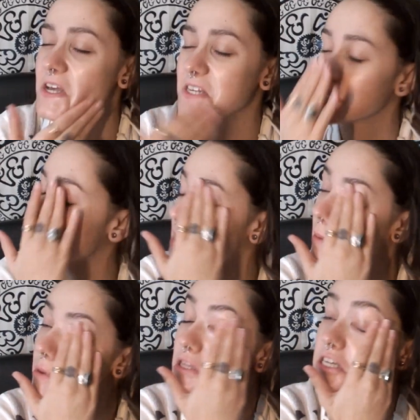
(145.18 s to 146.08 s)
because
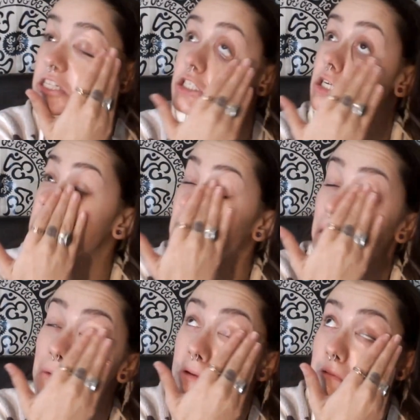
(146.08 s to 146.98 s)
I put that shit
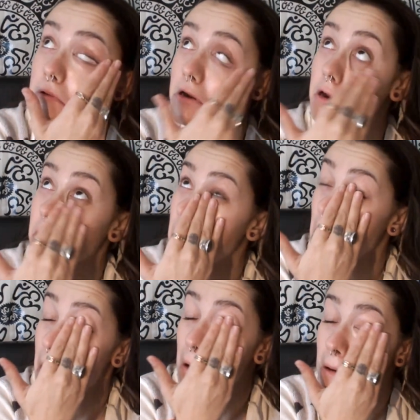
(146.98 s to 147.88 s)

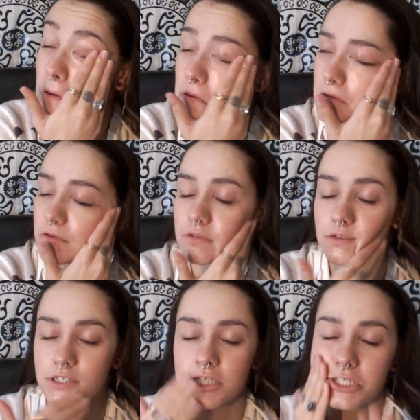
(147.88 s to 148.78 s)
everywhere.
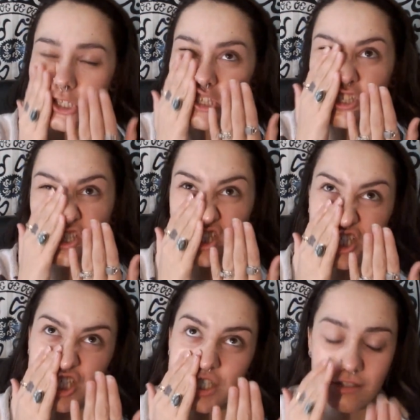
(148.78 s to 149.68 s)

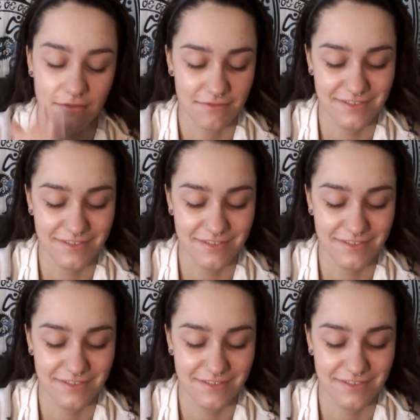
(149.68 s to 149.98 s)
No.